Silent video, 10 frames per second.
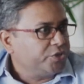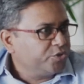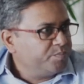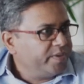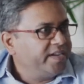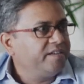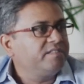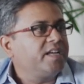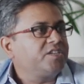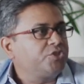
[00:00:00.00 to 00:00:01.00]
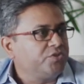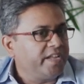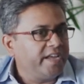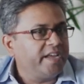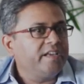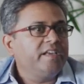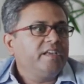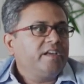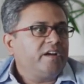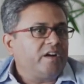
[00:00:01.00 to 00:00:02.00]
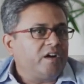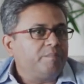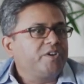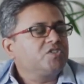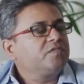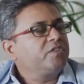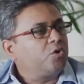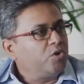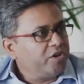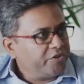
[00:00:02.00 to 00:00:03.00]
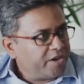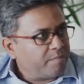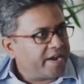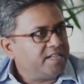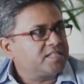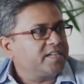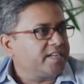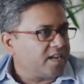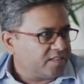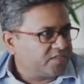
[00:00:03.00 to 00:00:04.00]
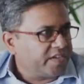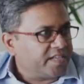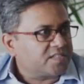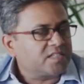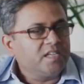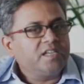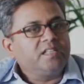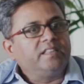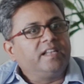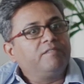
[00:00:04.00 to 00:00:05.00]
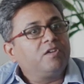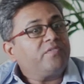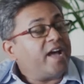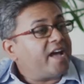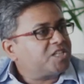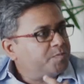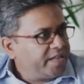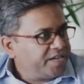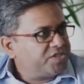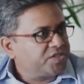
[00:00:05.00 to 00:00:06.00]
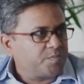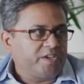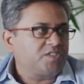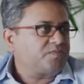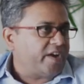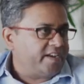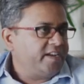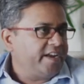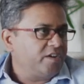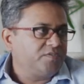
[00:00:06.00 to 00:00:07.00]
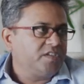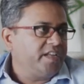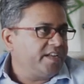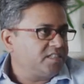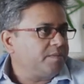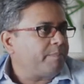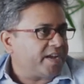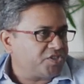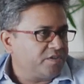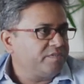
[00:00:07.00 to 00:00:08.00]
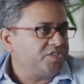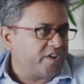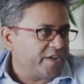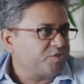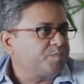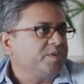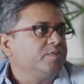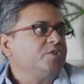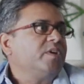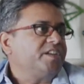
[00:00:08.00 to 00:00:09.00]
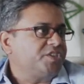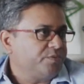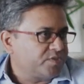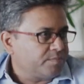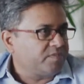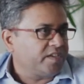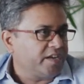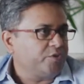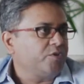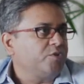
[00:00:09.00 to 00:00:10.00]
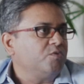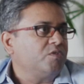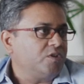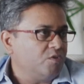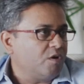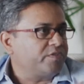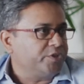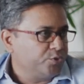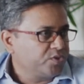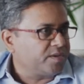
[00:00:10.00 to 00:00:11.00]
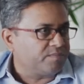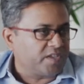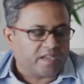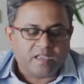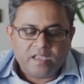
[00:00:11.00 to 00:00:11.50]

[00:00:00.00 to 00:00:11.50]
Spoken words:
Do you believe that today, because of the colonial mindset and other things, the level of aspirations, because finally, end of the day, it's the passion which drives people to achieve something and go out and do something.